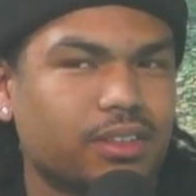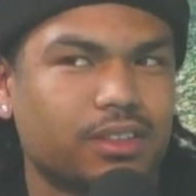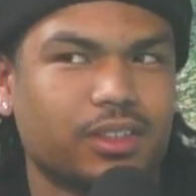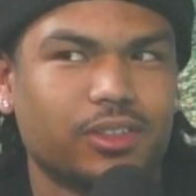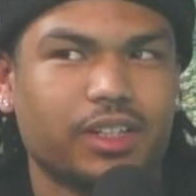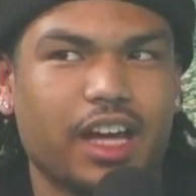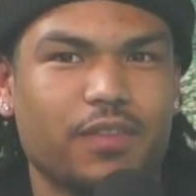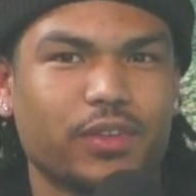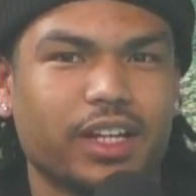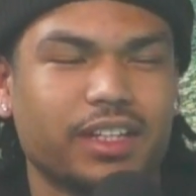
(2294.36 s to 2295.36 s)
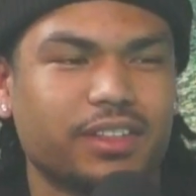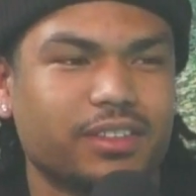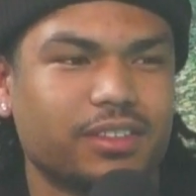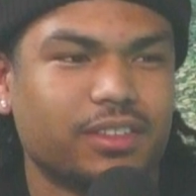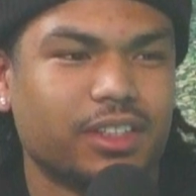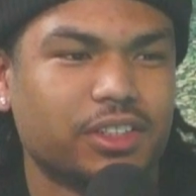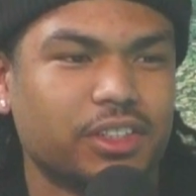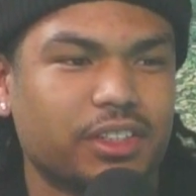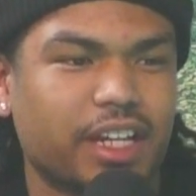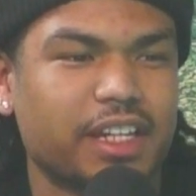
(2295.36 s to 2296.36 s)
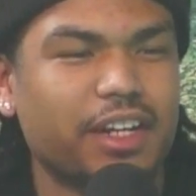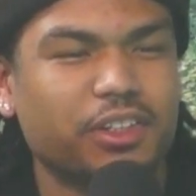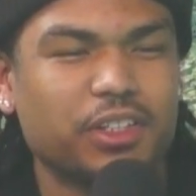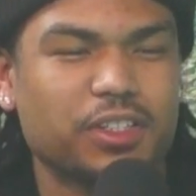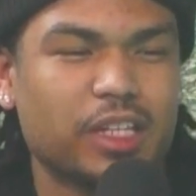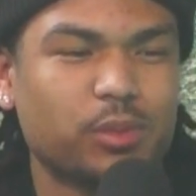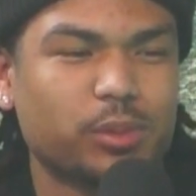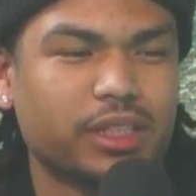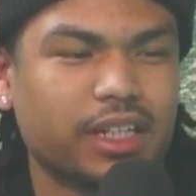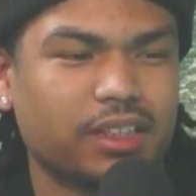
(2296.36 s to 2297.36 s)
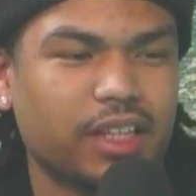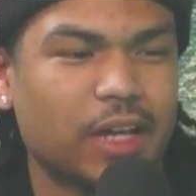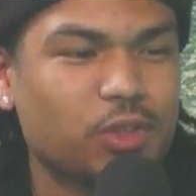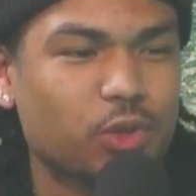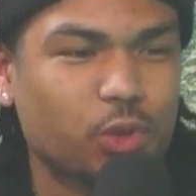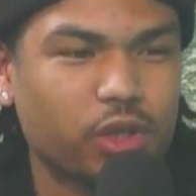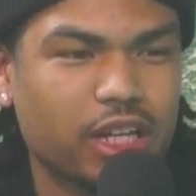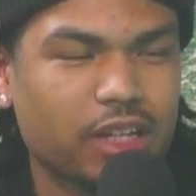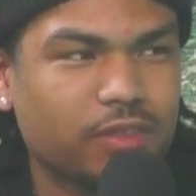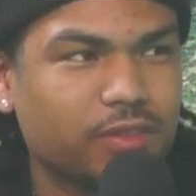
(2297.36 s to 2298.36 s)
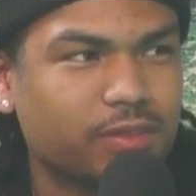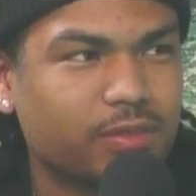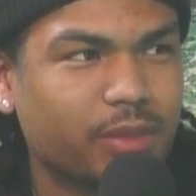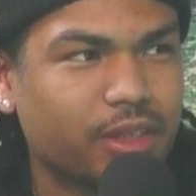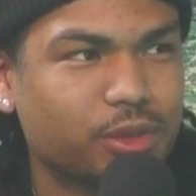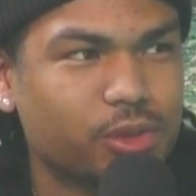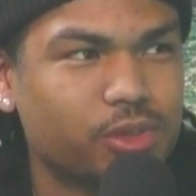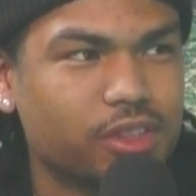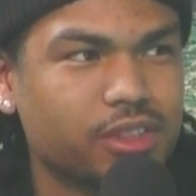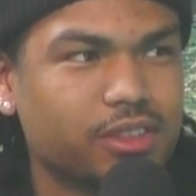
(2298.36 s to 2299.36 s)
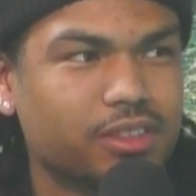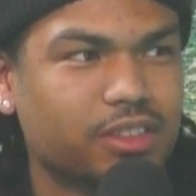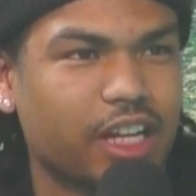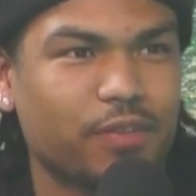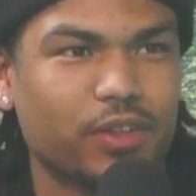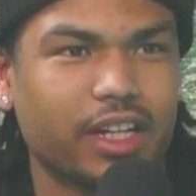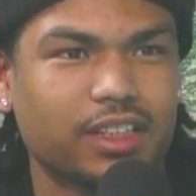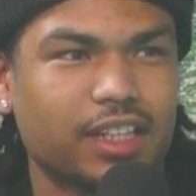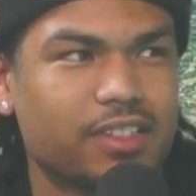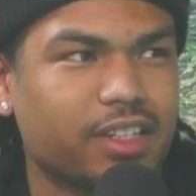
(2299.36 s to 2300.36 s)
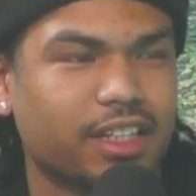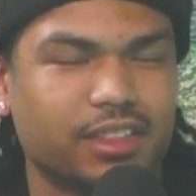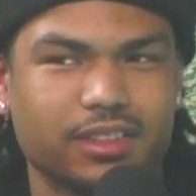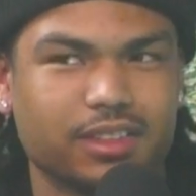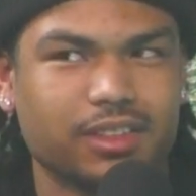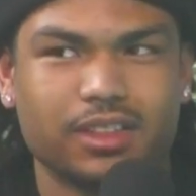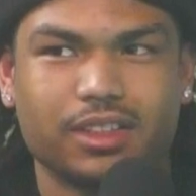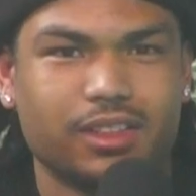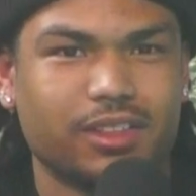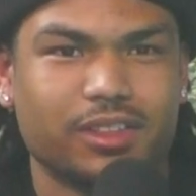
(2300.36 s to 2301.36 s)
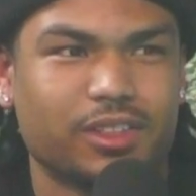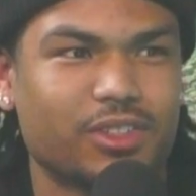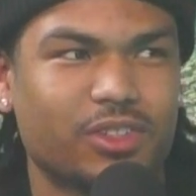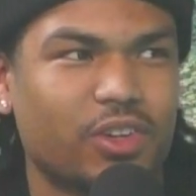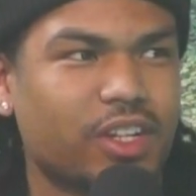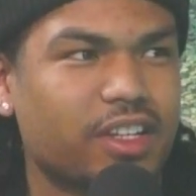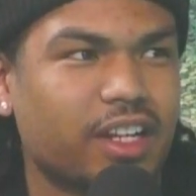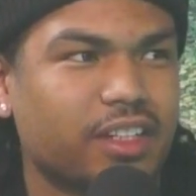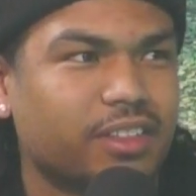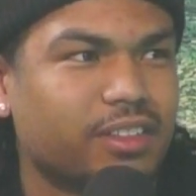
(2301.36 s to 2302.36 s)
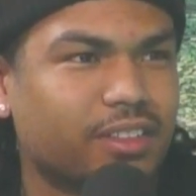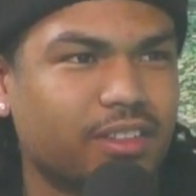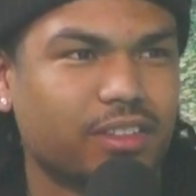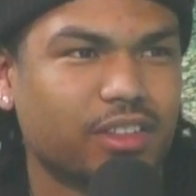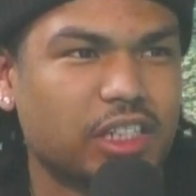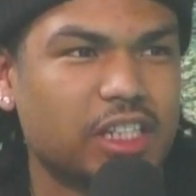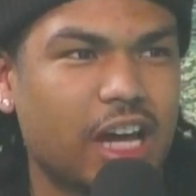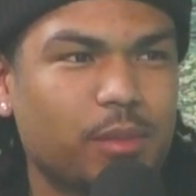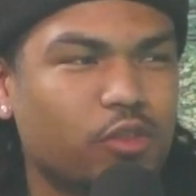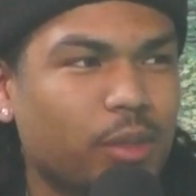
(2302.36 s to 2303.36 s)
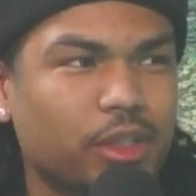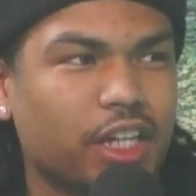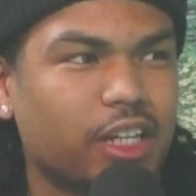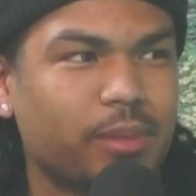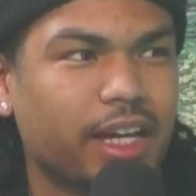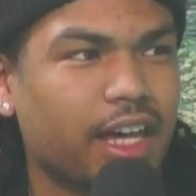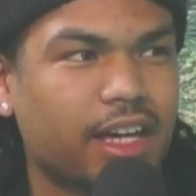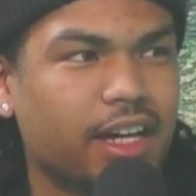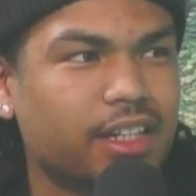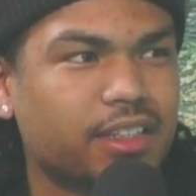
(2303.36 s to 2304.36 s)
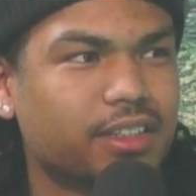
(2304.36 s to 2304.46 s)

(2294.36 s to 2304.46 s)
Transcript: I don't know, like I feel like a good, like not a good example, but like EXO Tour Life by Lil Uzi. Like I feel like that's like a song that like cannot be replicated by AI.